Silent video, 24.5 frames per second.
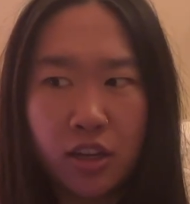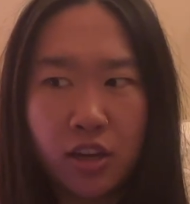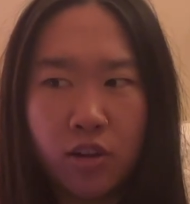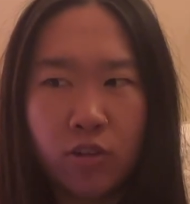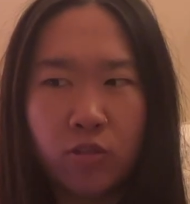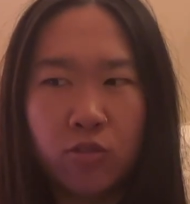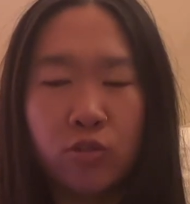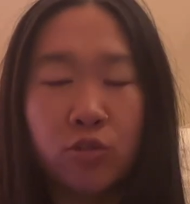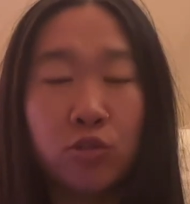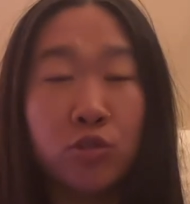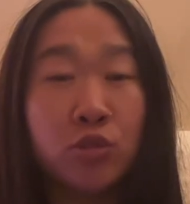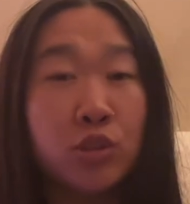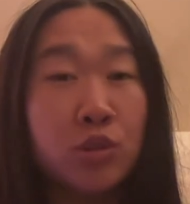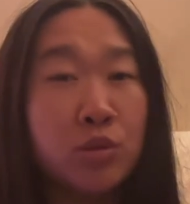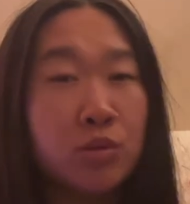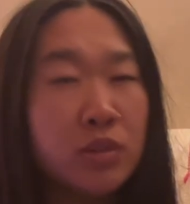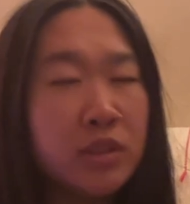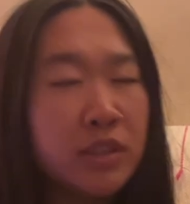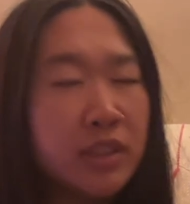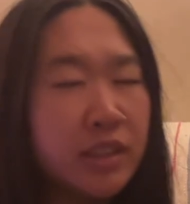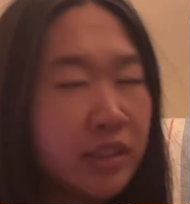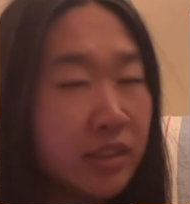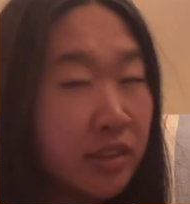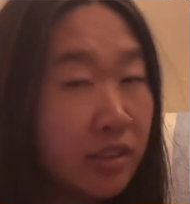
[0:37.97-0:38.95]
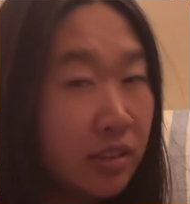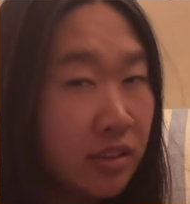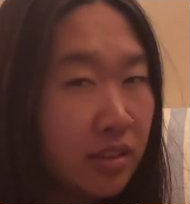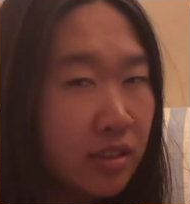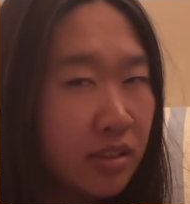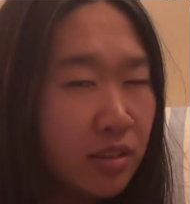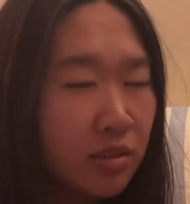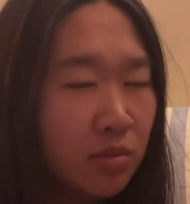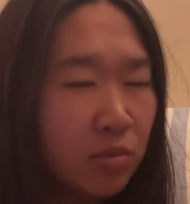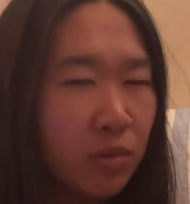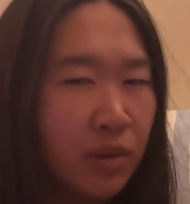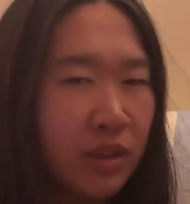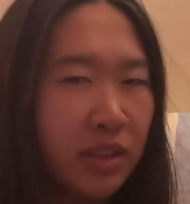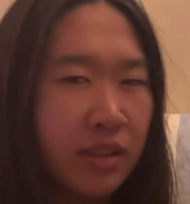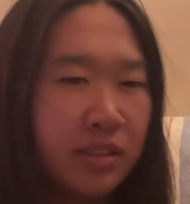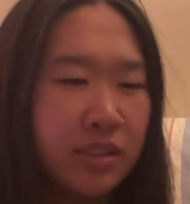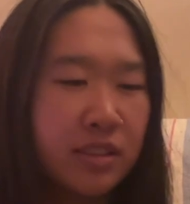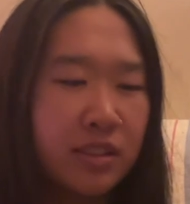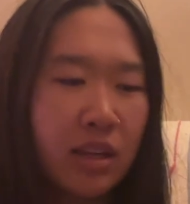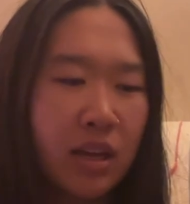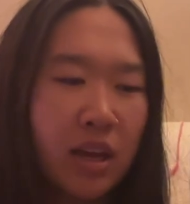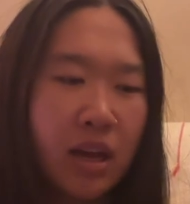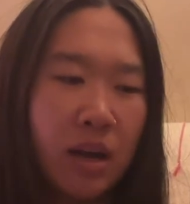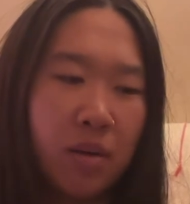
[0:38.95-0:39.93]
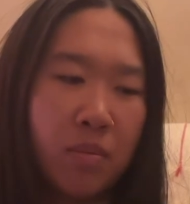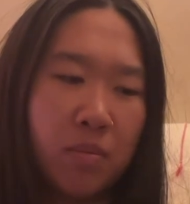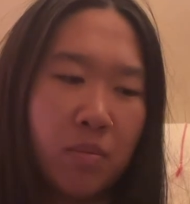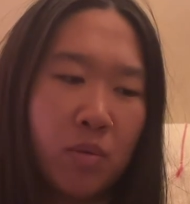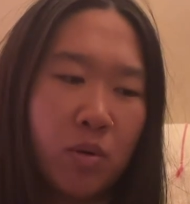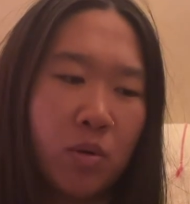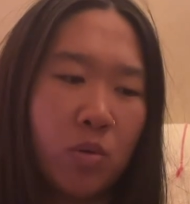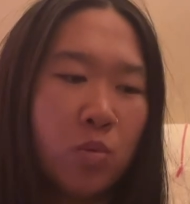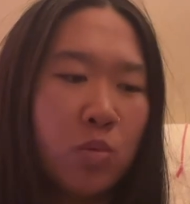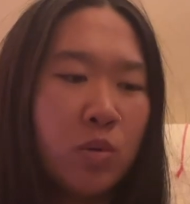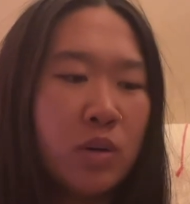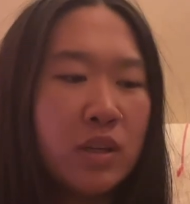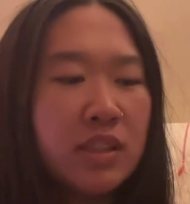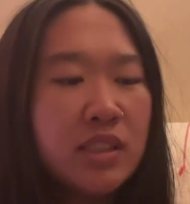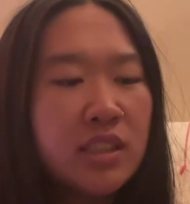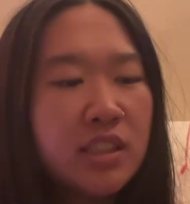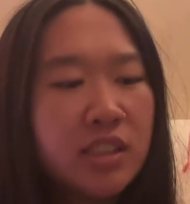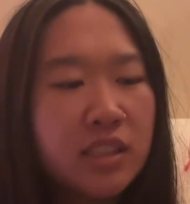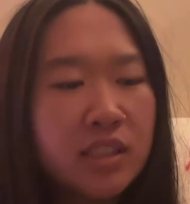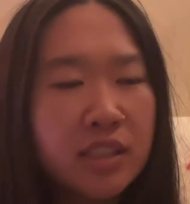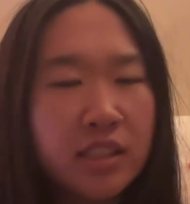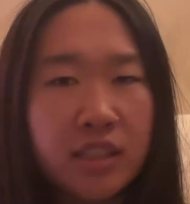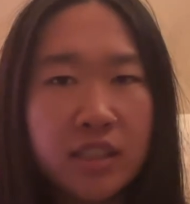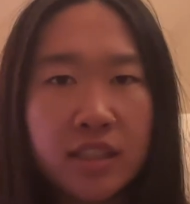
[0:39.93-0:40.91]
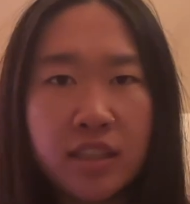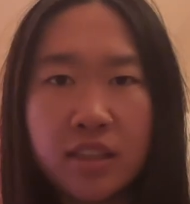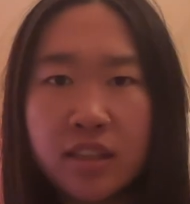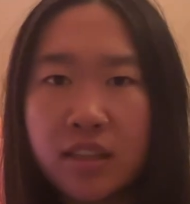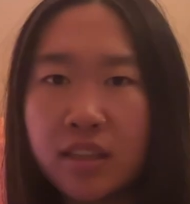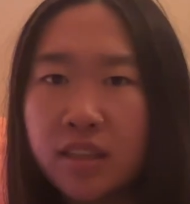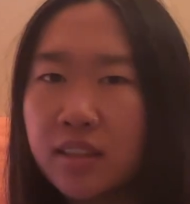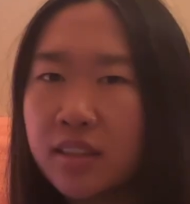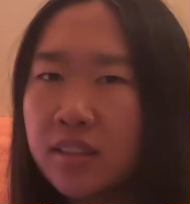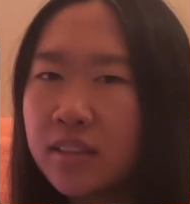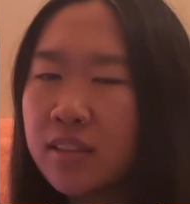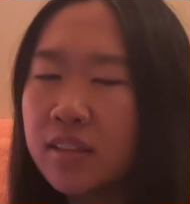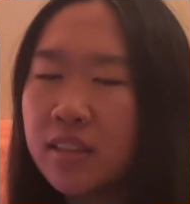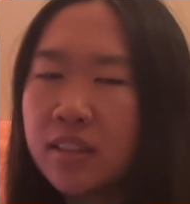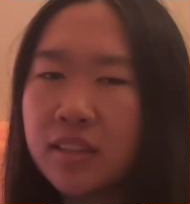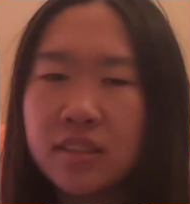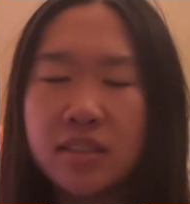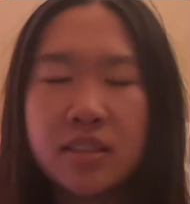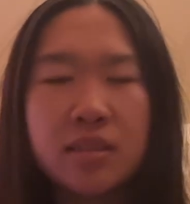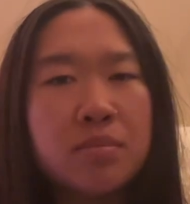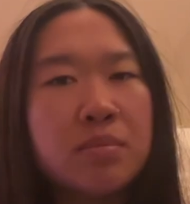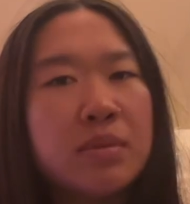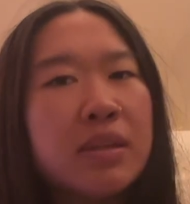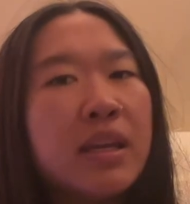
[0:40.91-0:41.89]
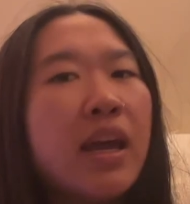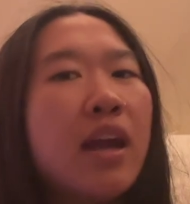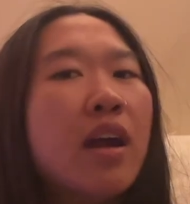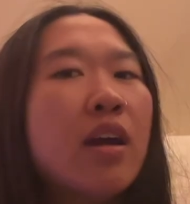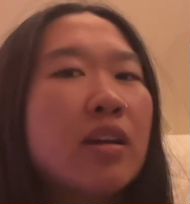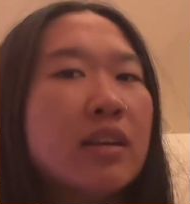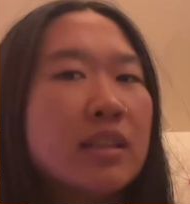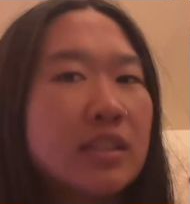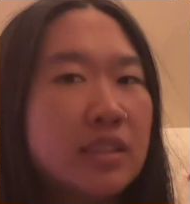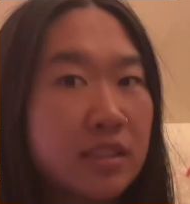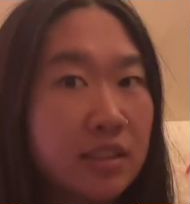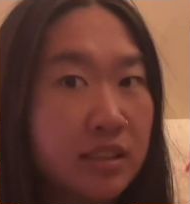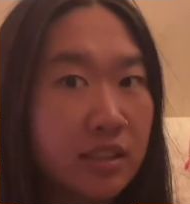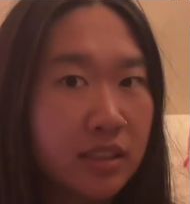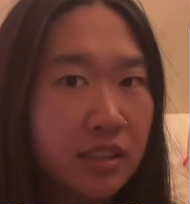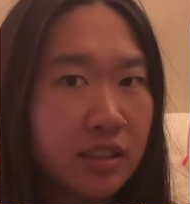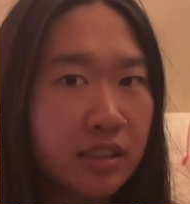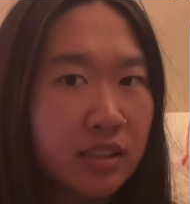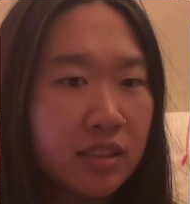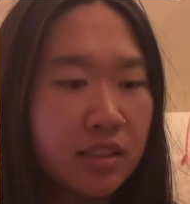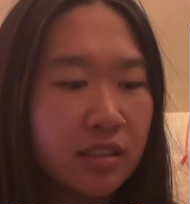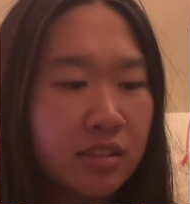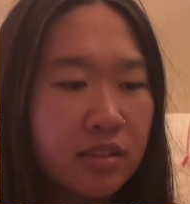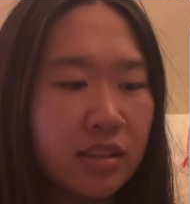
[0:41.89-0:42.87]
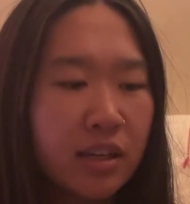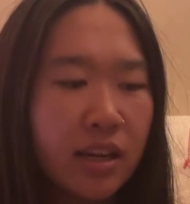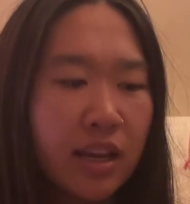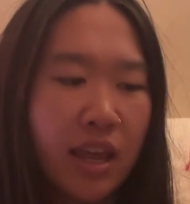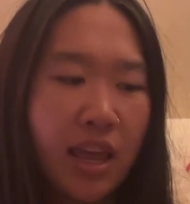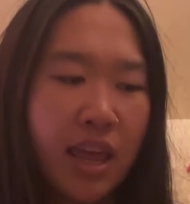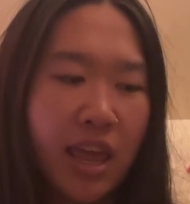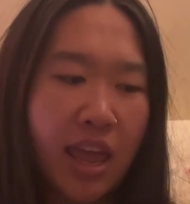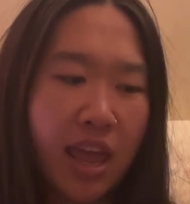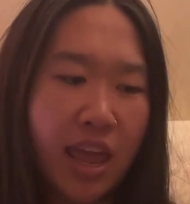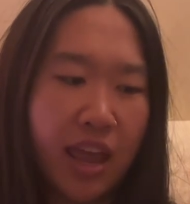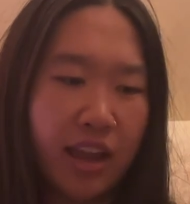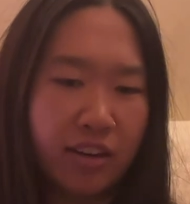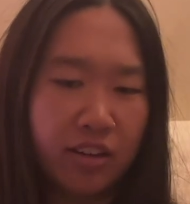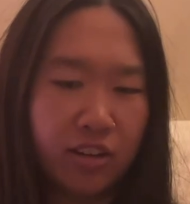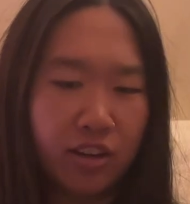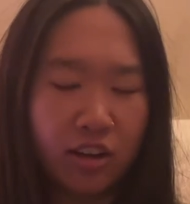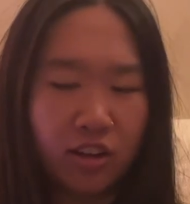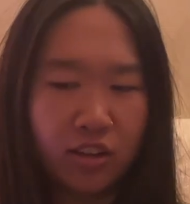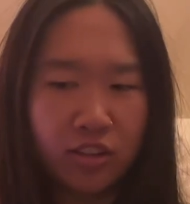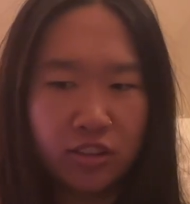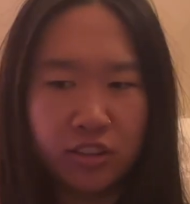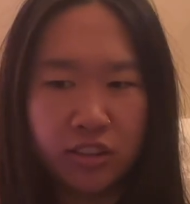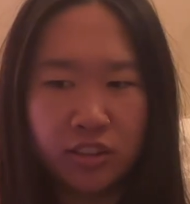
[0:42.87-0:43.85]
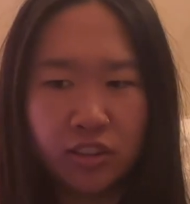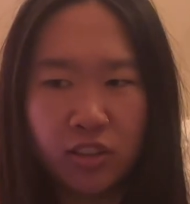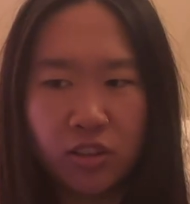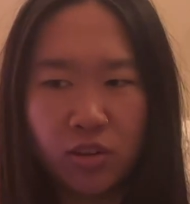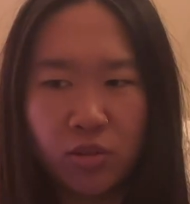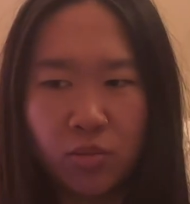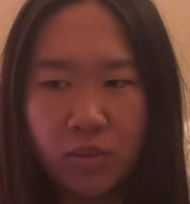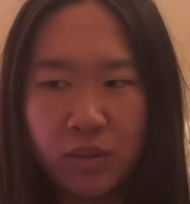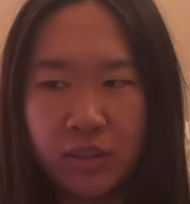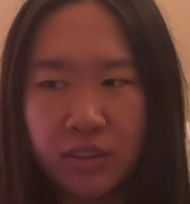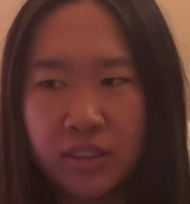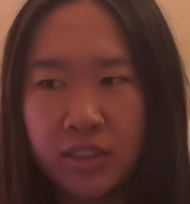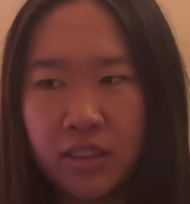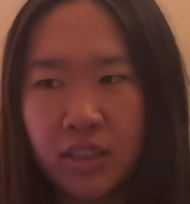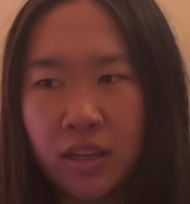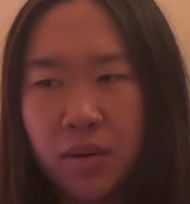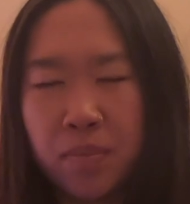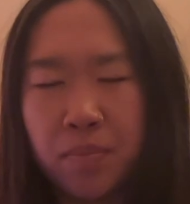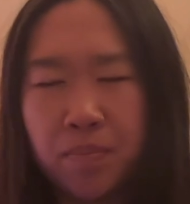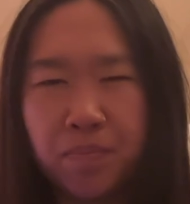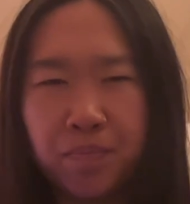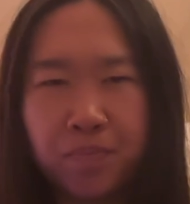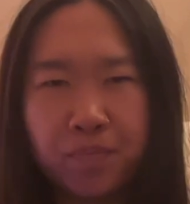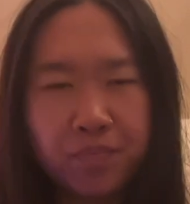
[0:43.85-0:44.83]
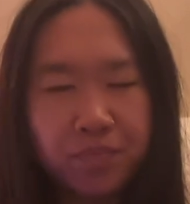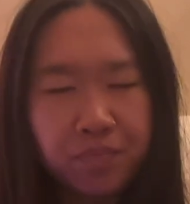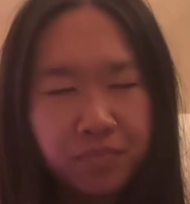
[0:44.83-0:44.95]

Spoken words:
rooted with some woodsiness and some carrot seed, and also with some